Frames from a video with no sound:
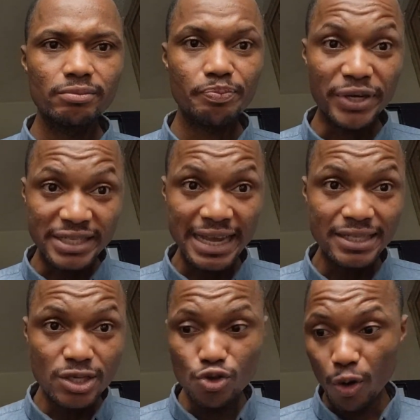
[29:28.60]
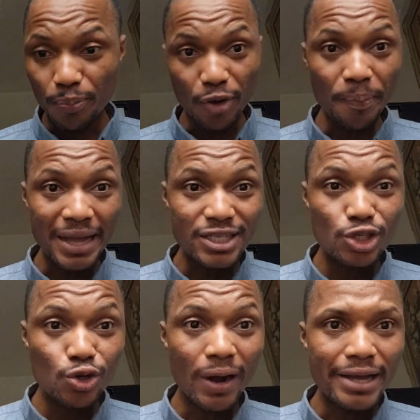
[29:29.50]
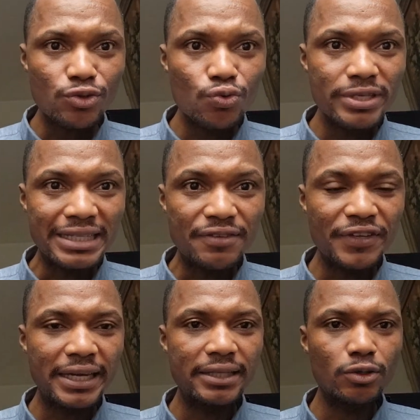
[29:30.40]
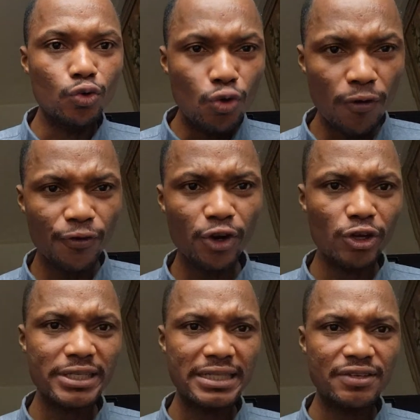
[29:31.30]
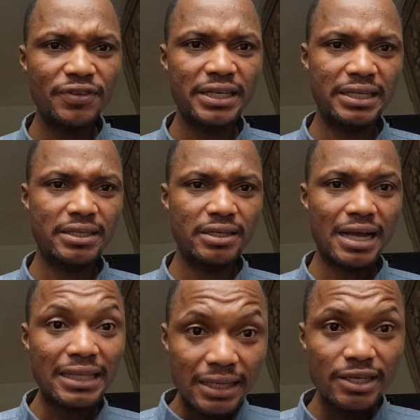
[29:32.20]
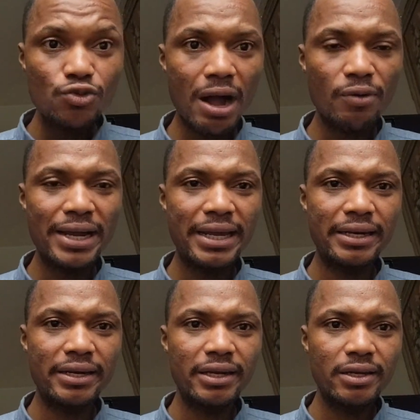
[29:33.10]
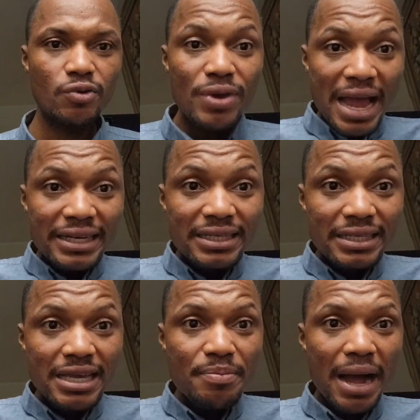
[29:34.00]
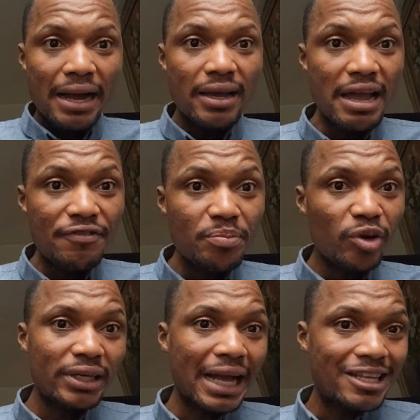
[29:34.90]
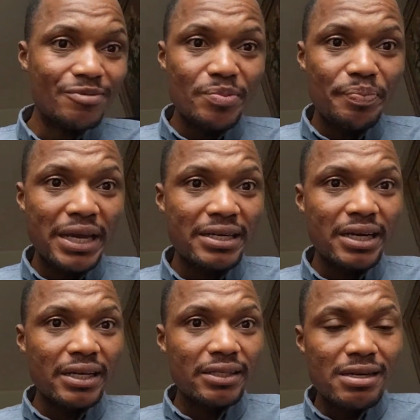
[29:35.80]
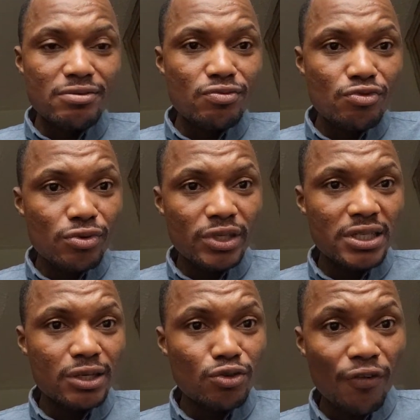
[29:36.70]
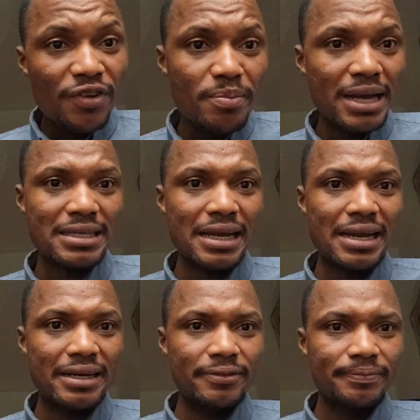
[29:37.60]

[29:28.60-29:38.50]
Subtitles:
Present your proper senior high school certificate. Go for your certificate. At least you are working. We are in December. Everybody has been paid this in November salary.